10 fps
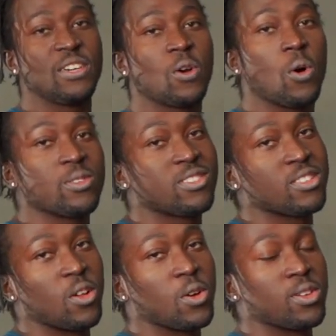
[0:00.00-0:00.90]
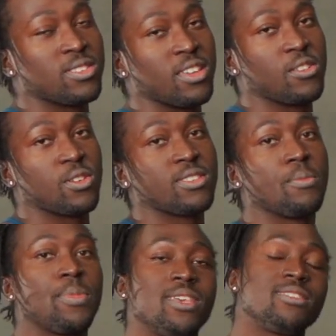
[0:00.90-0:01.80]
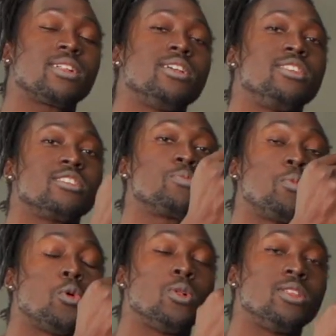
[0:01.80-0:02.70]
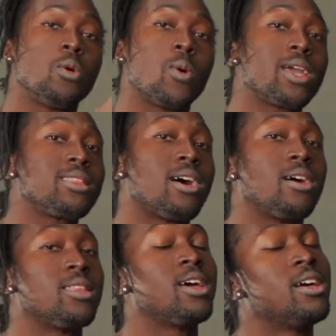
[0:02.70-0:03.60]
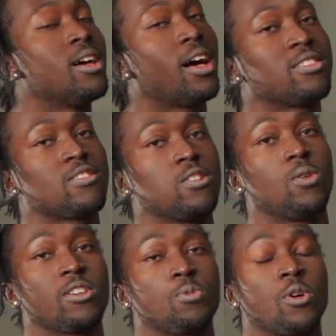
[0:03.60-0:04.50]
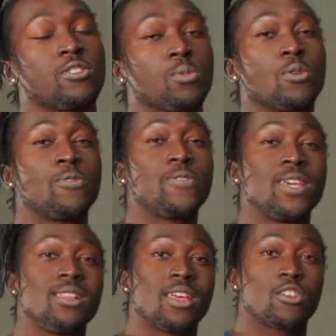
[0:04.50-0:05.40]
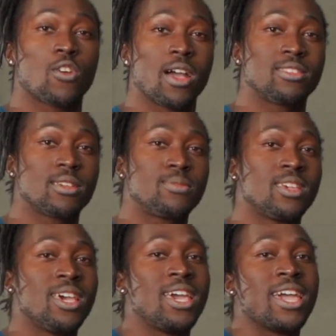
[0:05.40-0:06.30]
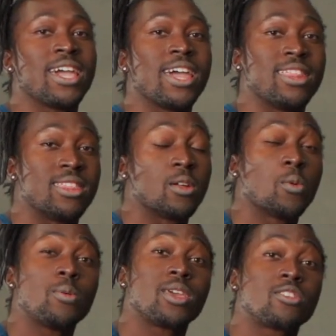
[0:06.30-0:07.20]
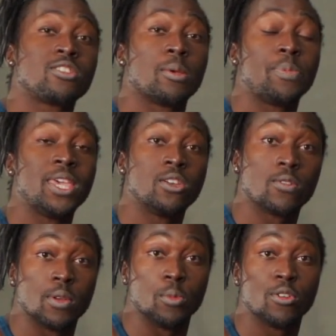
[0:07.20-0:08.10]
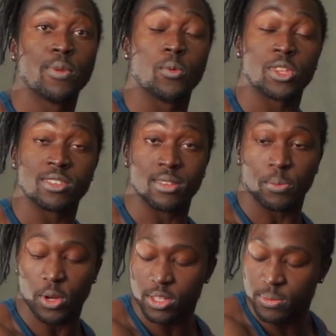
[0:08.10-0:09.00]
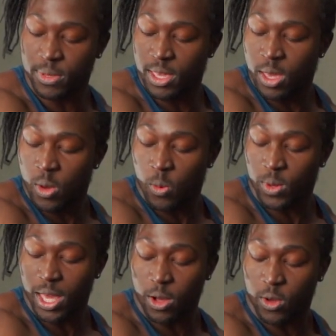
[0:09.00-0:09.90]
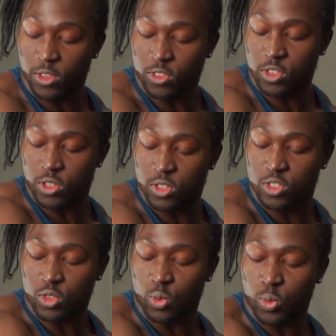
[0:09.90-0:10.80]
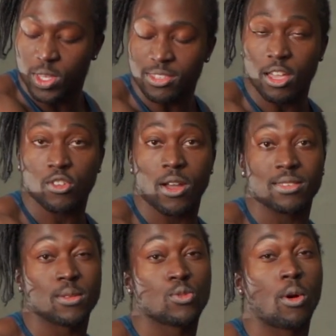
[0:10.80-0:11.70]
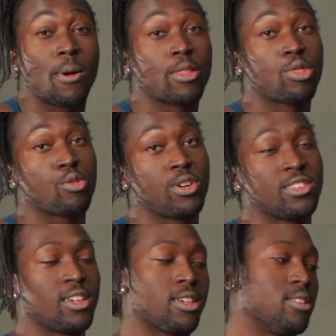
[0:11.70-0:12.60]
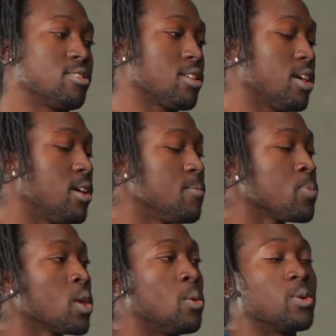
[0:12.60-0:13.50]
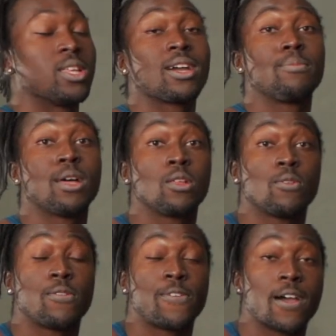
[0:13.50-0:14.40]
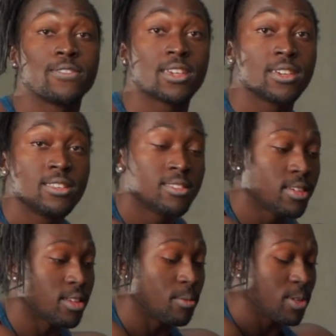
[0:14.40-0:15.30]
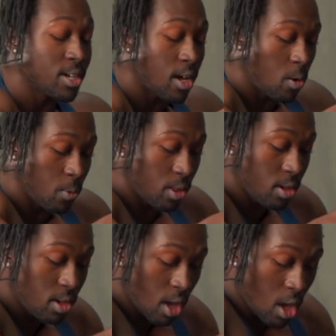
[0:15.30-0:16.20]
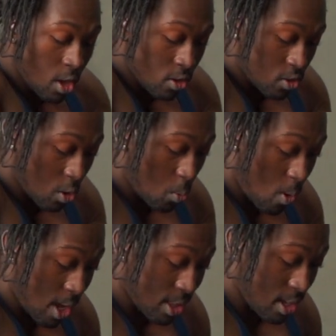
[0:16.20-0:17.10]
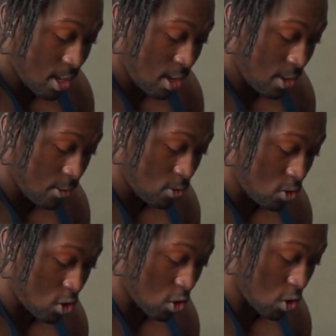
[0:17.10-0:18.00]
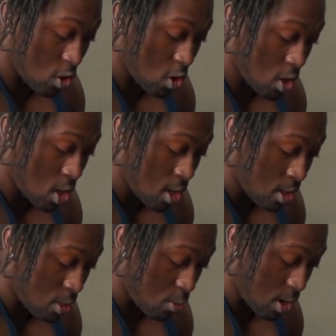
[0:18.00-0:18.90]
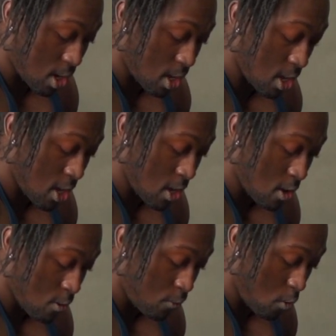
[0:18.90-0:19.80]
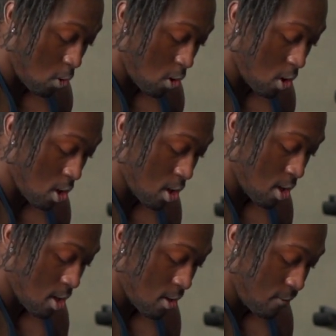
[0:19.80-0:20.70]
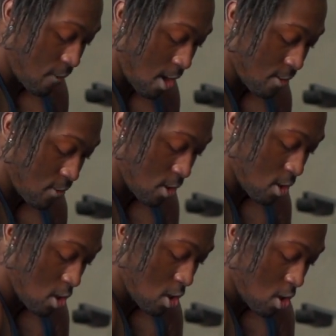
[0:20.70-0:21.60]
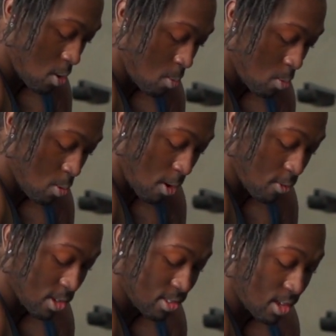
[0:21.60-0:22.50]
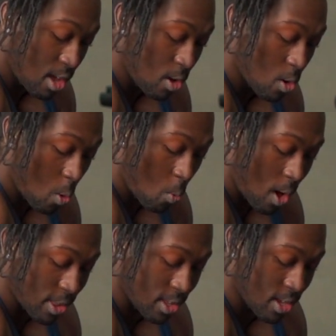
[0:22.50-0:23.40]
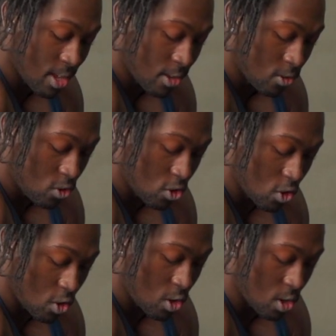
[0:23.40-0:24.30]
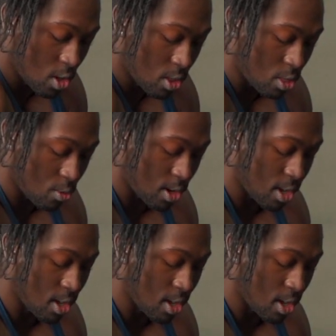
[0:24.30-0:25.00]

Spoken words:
called slow concentrics, and basically just pulling the weight down as slow as possible, feeling our triceps, and then when we get to the peak of the movement, which is the bottom, we are going to squeeze our triceps for about 3 seconds, okay? We're gonna come down over 5 seconds, and I'm gonna count with you. So 1, 2, 3, 4, 5. Pull my wrist out, 1, 2, 3.